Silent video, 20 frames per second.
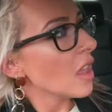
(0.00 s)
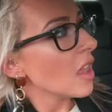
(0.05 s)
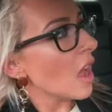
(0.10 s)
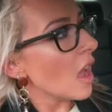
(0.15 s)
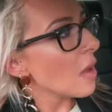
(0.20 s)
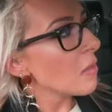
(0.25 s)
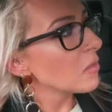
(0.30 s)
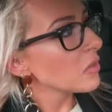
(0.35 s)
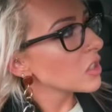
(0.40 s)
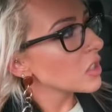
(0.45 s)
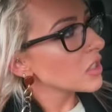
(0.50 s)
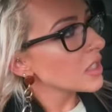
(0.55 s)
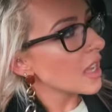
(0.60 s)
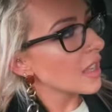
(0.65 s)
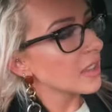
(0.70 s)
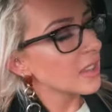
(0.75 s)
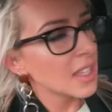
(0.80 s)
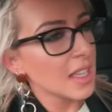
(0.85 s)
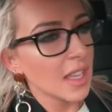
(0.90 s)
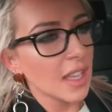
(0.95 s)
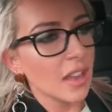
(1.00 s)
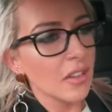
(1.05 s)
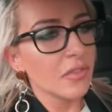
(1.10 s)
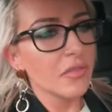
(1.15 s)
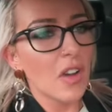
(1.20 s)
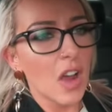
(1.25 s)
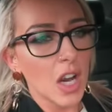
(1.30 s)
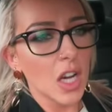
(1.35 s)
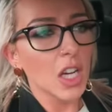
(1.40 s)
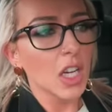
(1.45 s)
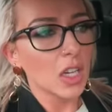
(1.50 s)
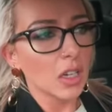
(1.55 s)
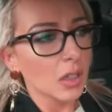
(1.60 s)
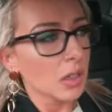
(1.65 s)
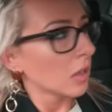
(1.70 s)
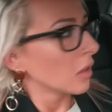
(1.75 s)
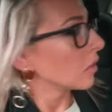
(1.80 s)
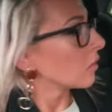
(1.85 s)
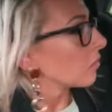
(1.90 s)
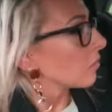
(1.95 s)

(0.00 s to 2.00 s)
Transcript: I'm just at the fire,